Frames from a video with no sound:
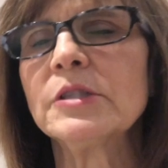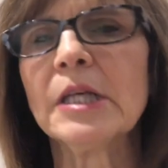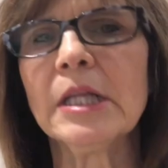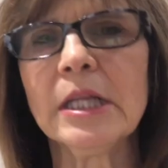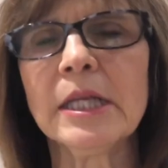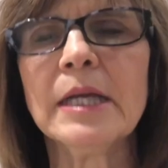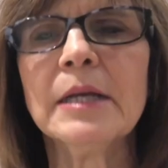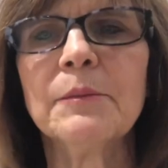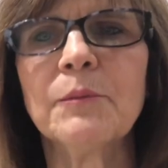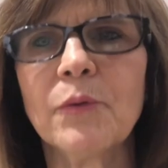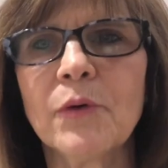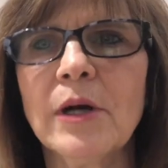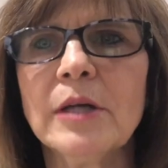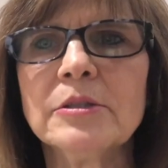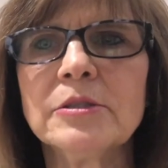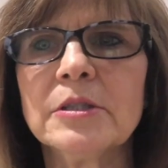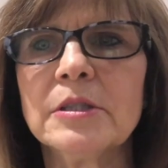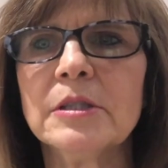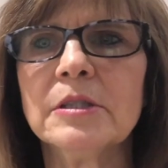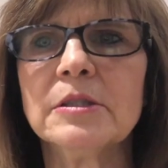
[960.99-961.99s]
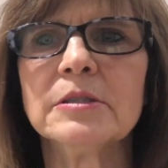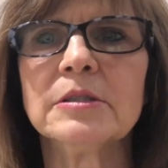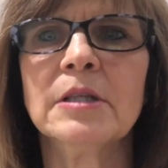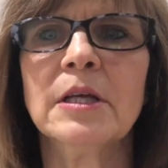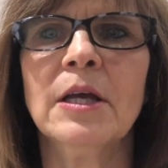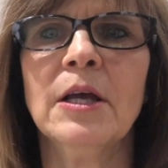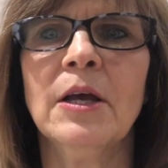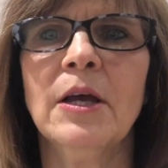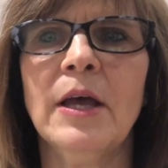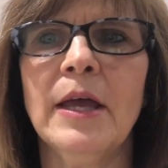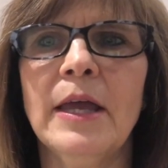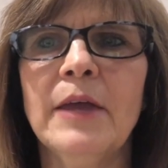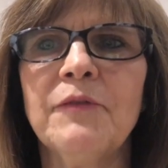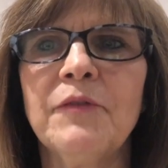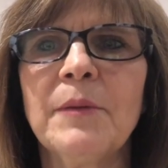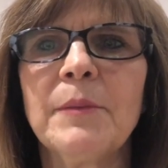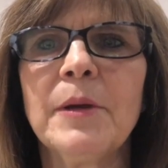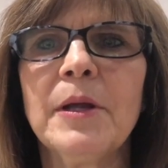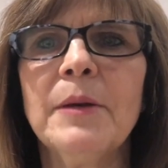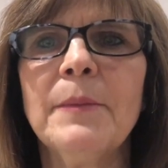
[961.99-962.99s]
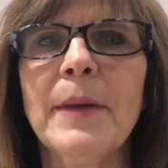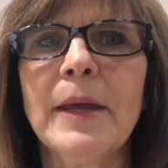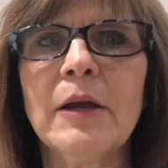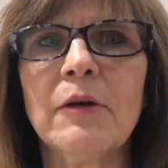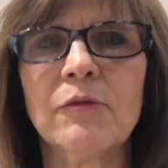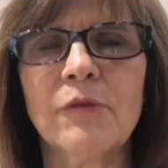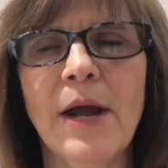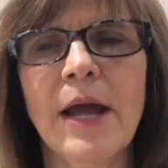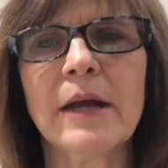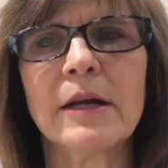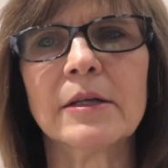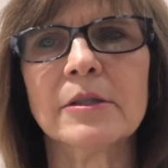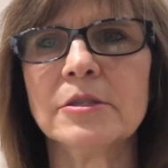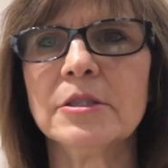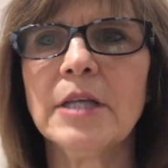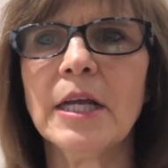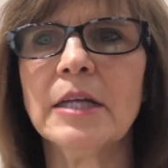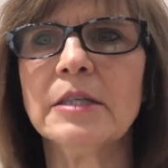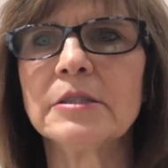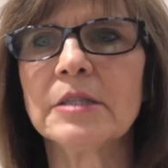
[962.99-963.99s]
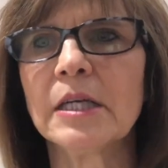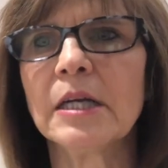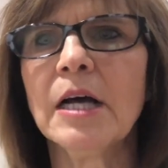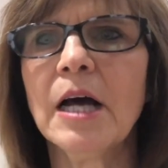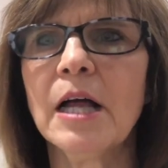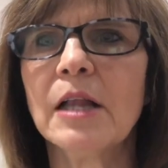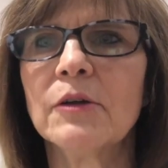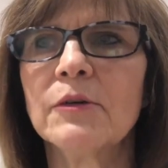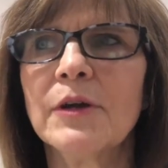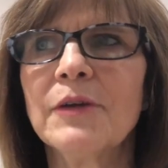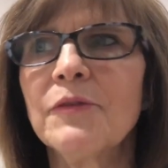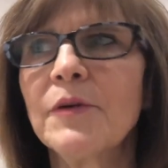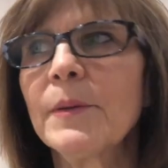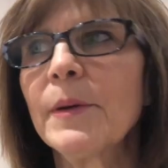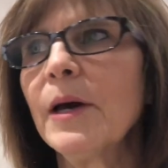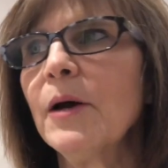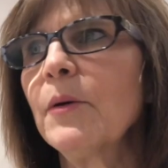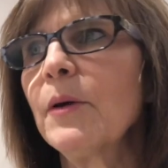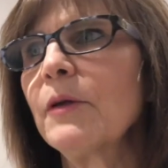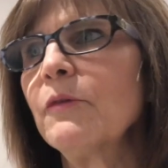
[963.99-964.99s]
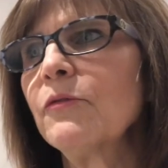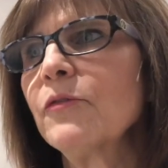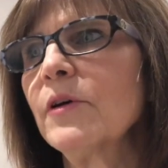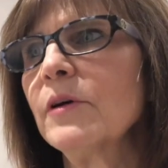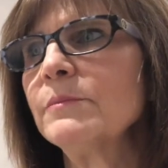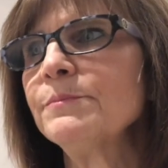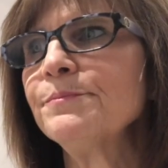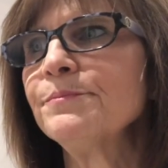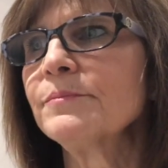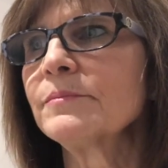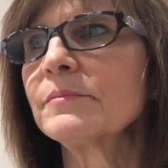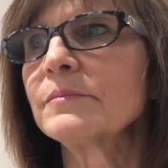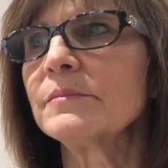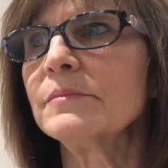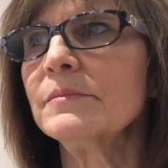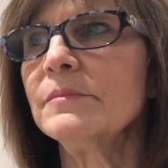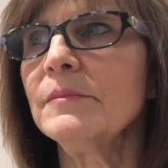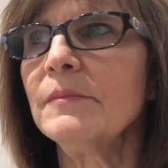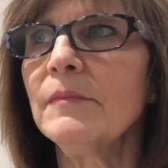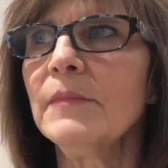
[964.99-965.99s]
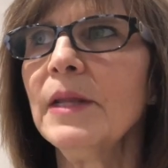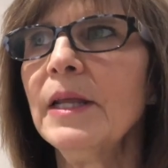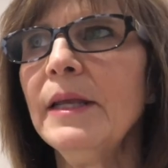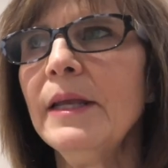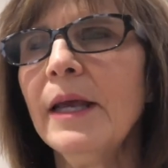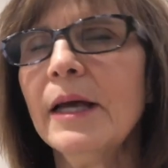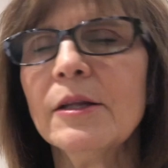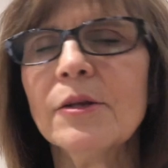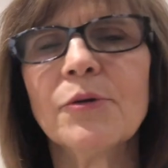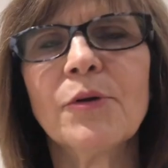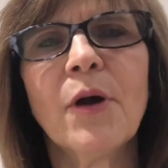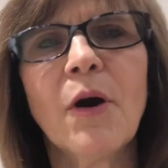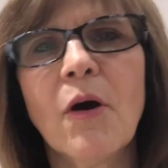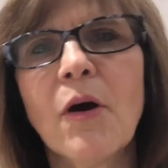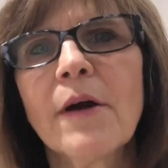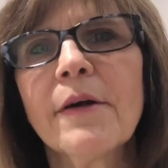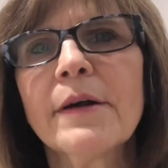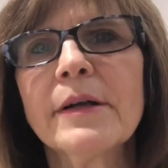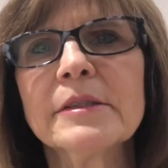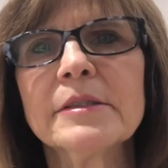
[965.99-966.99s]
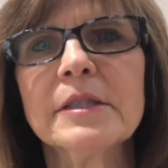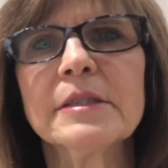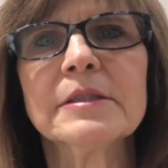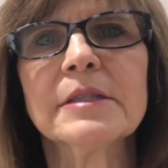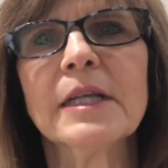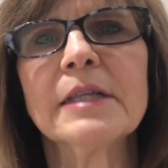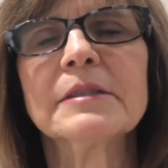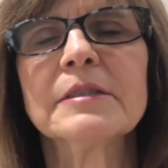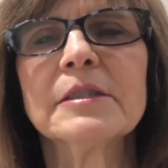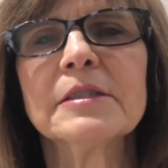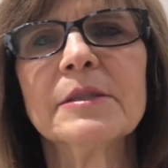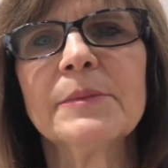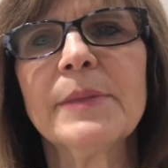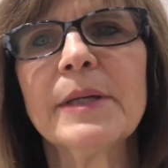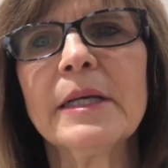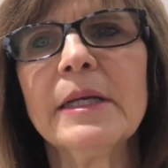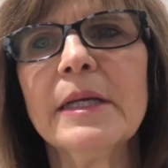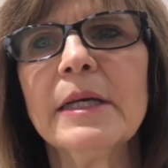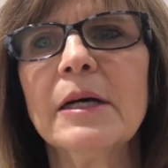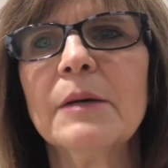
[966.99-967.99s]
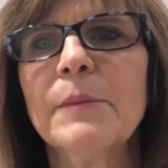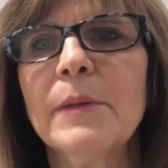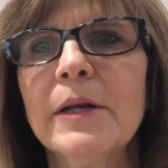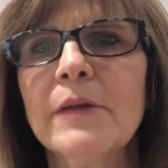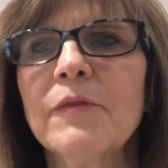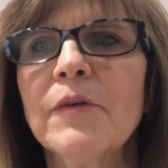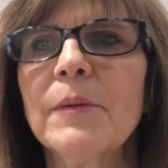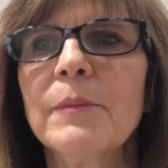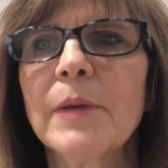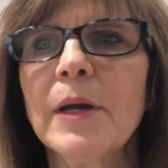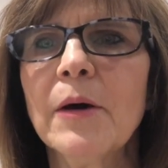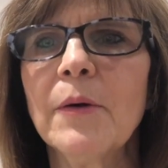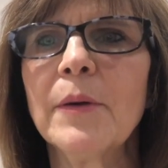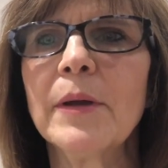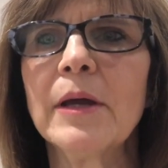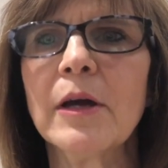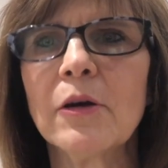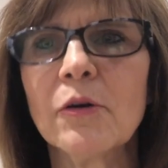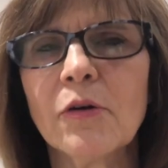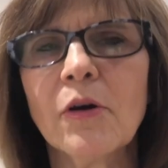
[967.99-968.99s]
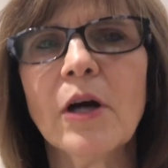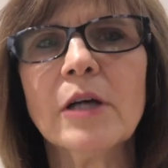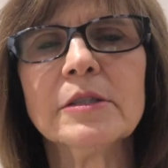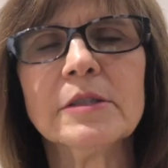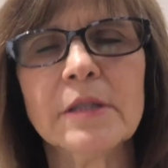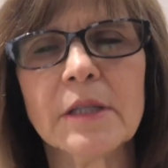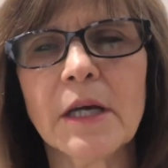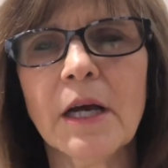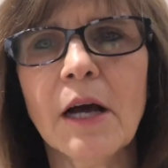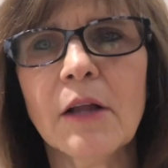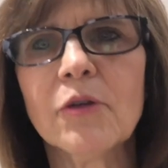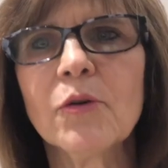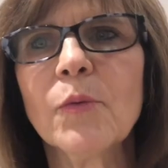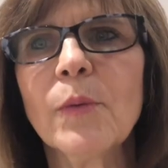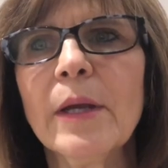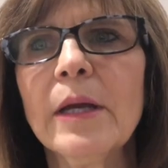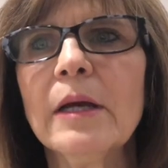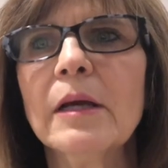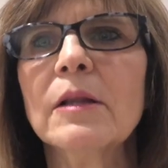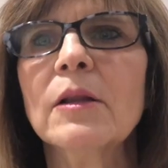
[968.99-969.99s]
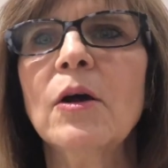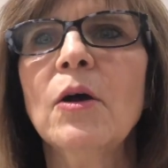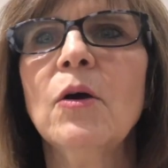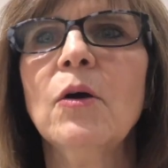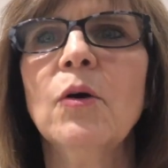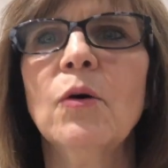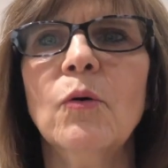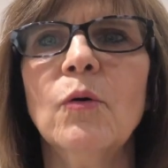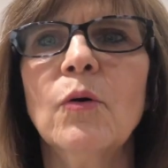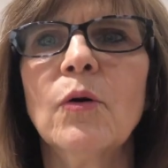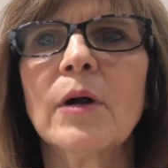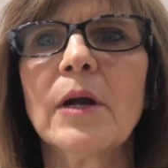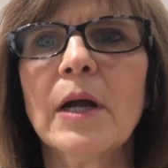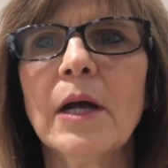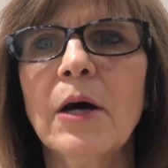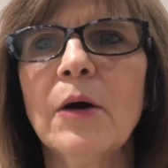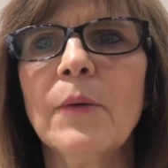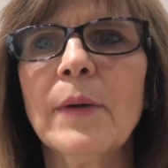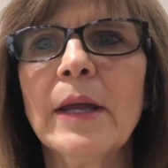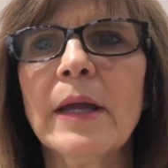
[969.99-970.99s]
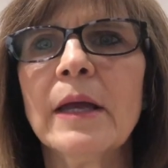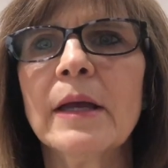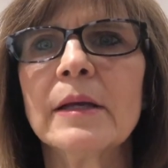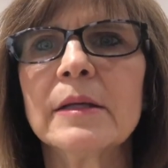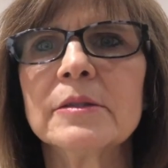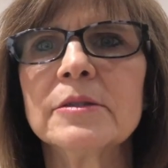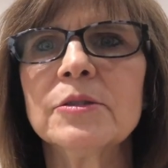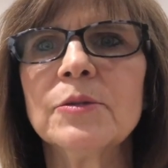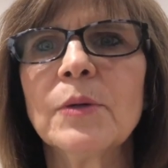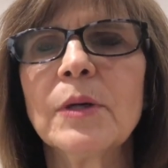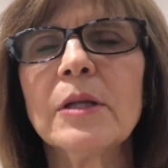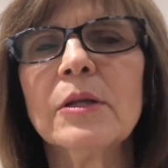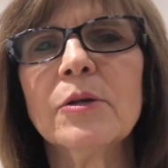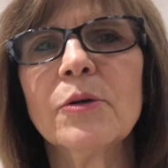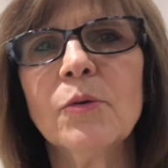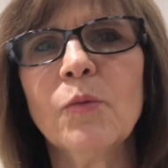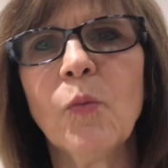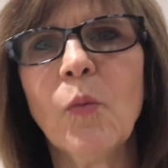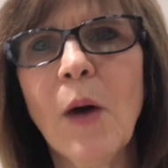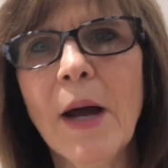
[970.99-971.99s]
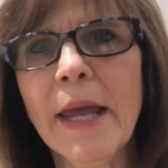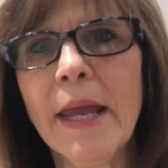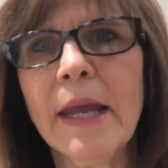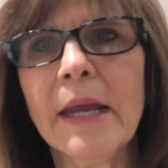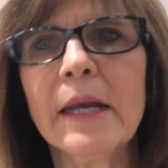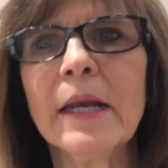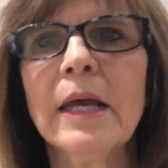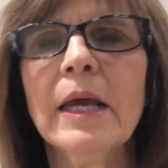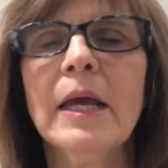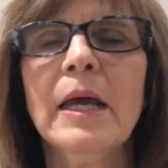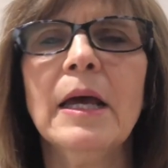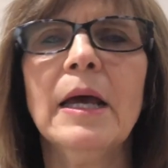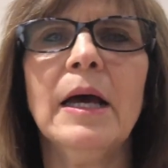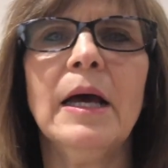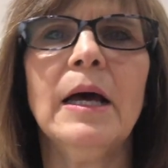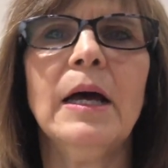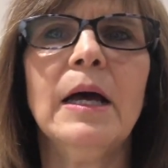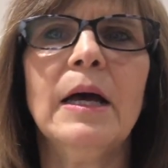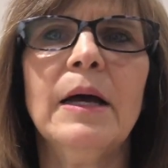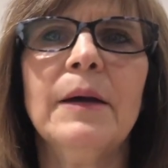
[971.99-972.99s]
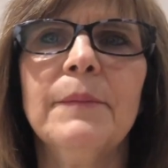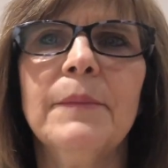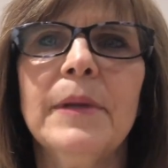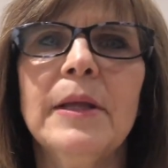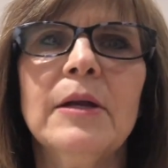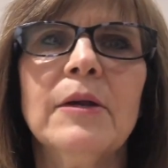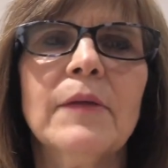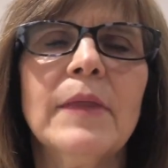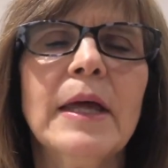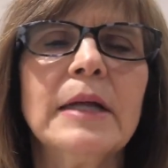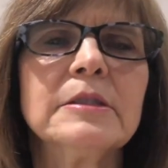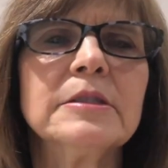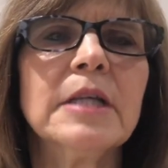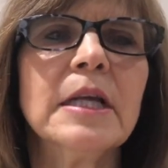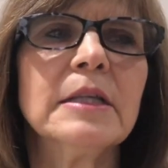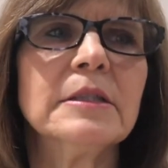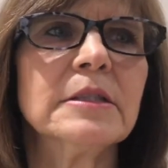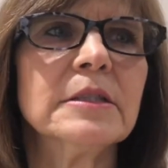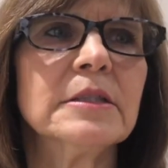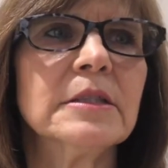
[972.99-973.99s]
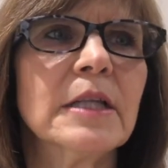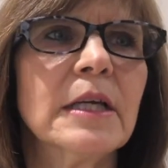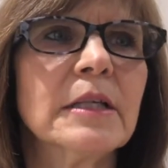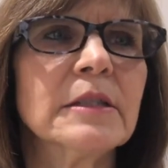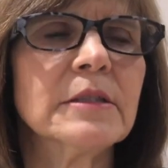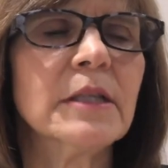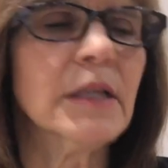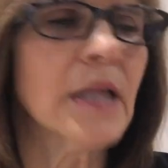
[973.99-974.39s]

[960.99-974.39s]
clean brushes if I'm going to make a radical change in color. If I'm going from yellow to orange, it's not such a big deal, but if I'm going across the color wheel or going to include white, um, you know, that changes things a